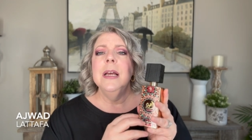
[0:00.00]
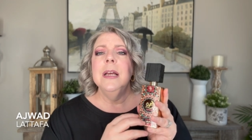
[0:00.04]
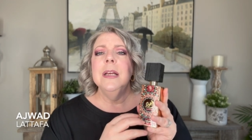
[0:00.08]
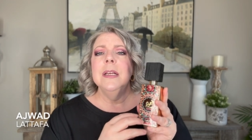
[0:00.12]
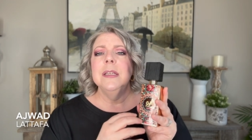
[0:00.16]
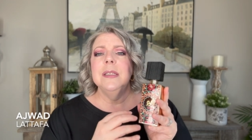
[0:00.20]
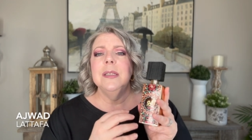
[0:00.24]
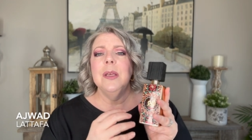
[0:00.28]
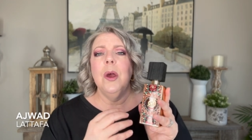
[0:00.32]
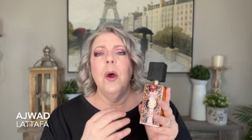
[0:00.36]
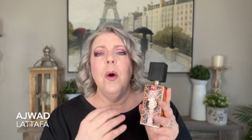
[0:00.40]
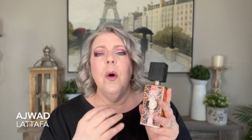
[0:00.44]

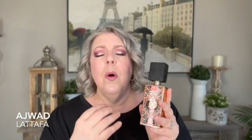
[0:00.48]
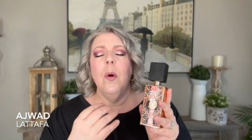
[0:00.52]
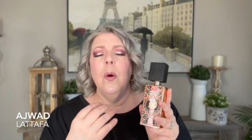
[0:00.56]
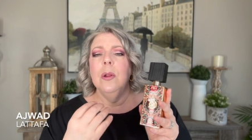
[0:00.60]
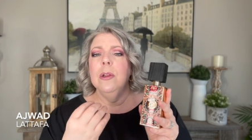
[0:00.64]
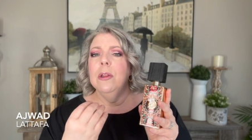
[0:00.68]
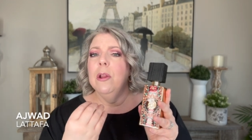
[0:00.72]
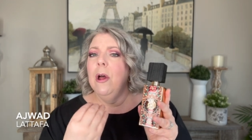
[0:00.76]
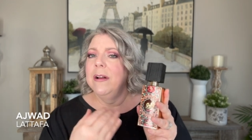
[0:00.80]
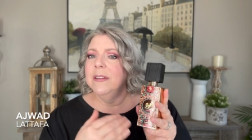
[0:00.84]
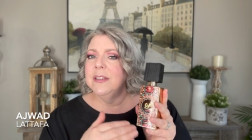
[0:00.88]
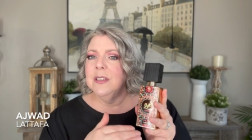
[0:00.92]
So
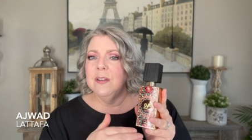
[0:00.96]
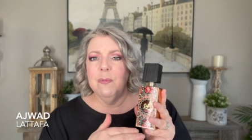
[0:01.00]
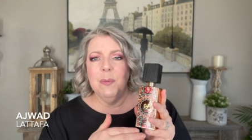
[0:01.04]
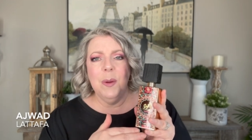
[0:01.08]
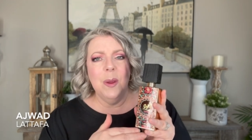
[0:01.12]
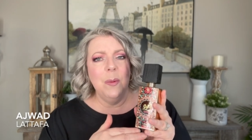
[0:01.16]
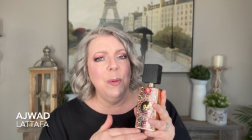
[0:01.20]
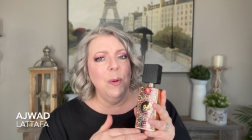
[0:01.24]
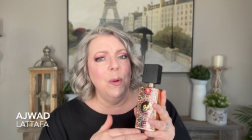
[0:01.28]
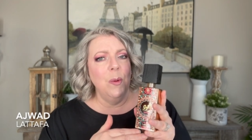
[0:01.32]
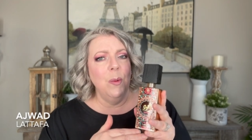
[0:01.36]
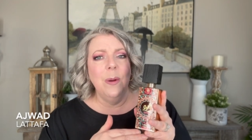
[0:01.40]
lots of
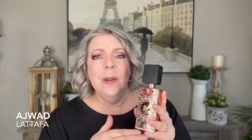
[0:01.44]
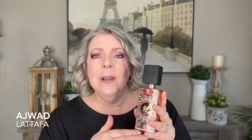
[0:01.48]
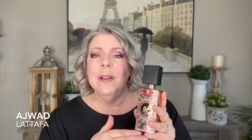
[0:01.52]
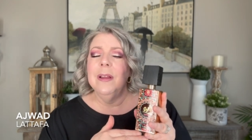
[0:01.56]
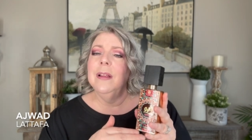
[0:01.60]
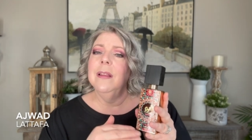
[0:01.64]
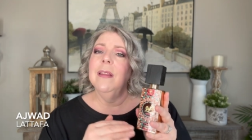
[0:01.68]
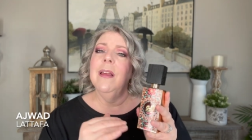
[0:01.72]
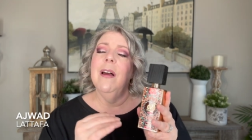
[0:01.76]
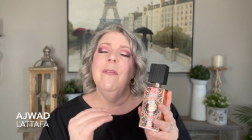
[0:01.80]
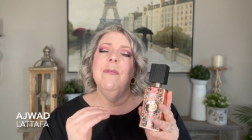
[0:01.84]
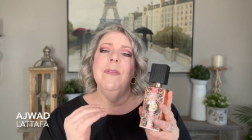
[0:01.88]
people
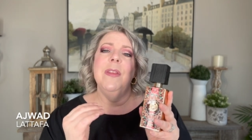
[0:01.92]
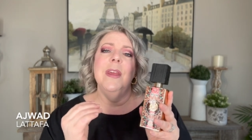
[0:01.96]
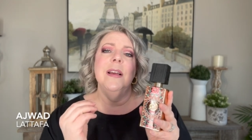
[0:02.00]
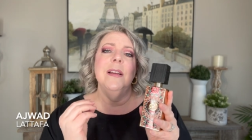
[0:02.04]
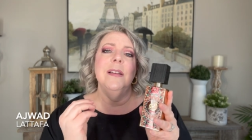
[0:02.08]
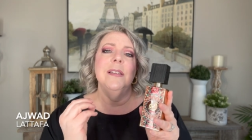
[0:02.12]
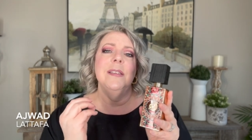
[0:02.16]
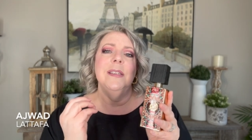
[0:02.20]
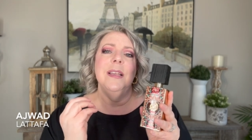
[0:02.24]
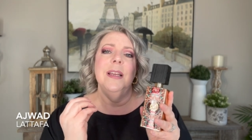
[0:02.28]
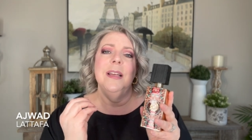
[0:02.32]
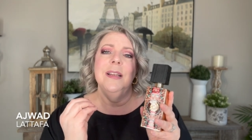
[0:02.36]
really love
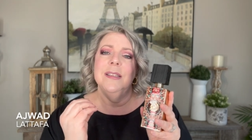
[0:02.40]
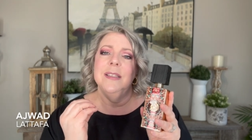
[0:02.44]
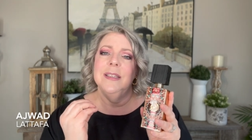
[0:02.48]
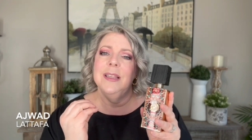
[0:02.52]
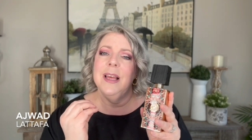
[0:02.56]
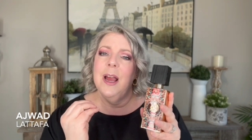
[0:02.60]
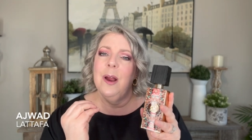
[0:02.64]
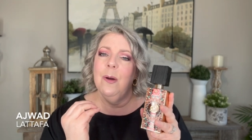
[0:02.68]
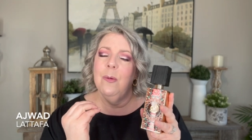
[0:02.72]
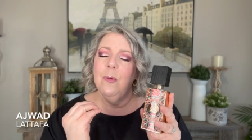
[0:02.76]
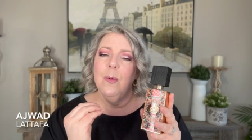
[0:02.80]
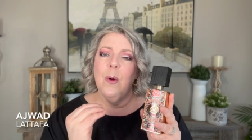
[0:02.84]
this. It's
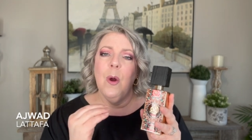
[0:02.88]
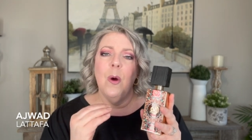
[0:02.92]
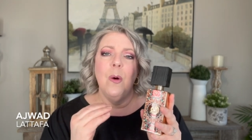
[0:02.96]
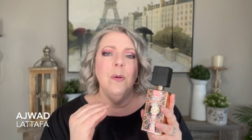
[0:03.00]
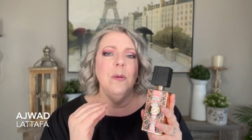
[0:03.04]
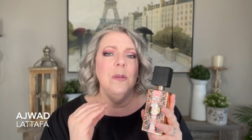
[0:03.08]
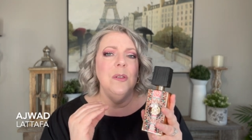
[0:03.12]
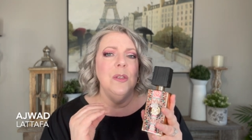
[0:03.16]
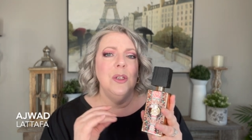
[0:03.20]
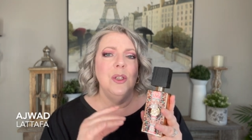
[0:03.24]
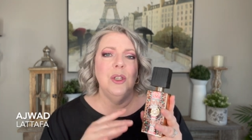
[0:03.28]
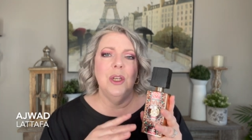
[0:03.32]
that
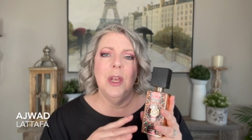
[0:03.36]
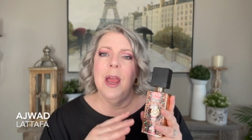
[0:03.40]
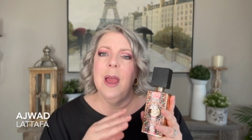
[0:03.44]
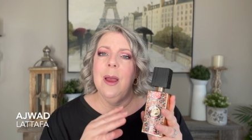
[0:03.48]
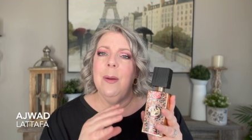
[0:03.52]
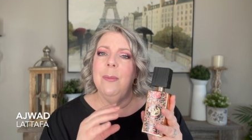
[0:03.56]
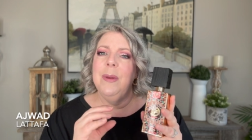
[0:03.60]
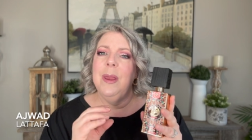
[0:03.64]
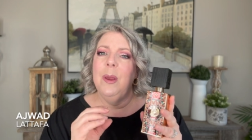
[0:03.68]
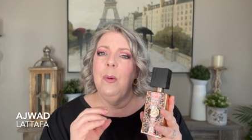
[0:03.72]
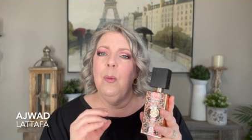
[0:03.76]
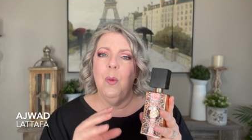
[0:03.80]
rose,
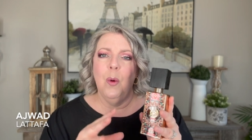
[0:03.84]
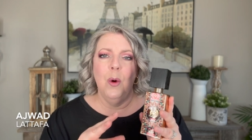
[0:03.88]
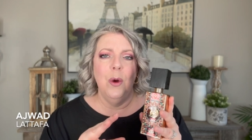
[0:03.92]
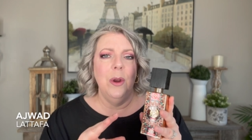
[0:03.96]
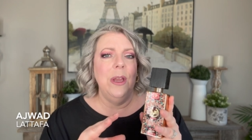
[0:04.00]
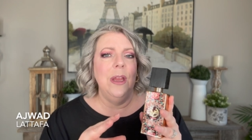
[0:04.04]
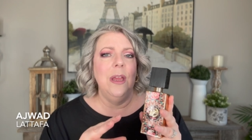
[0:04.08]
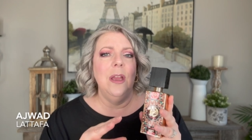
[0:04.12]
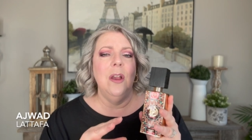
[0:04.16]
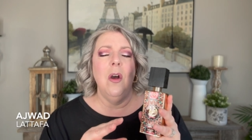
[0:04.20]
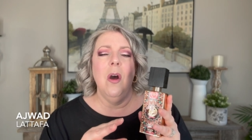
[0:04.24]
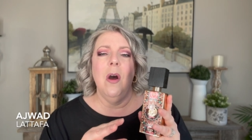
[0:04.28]
jammy,
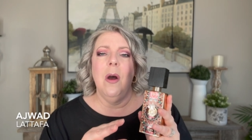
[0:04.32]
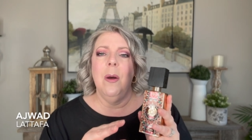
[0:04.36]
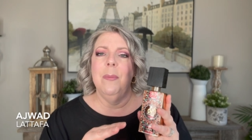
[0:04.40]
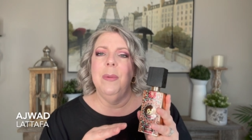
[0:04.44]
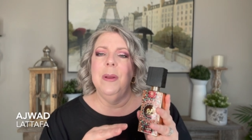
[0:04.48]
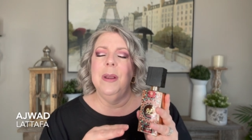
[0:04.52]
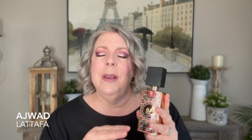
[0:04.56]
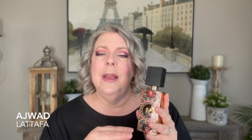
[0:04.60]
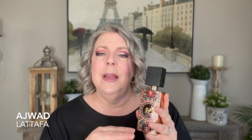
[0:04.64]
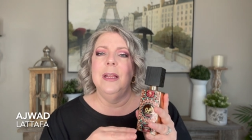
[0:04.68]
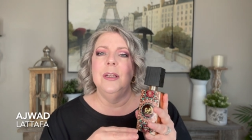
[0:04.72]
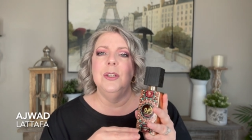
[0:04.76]
woody
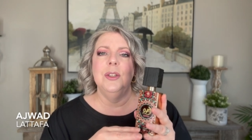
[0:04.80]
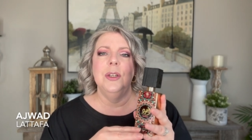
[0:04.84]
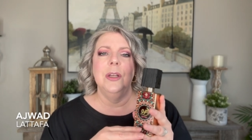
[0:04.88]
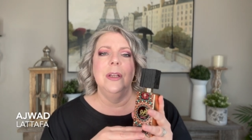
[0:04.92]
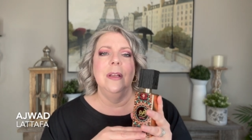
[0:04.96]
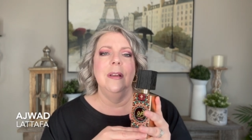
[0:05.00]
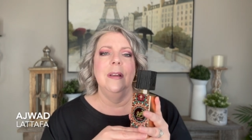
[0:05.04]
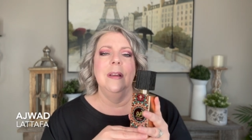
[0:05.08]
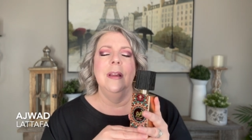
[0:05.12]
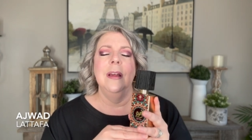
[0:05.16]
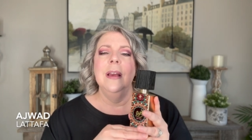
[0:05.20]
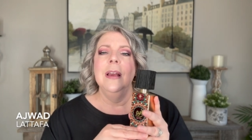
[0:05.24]

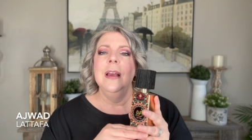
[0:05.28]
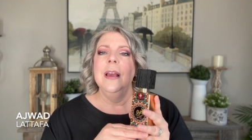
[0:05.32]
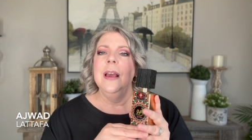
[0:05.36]
combination,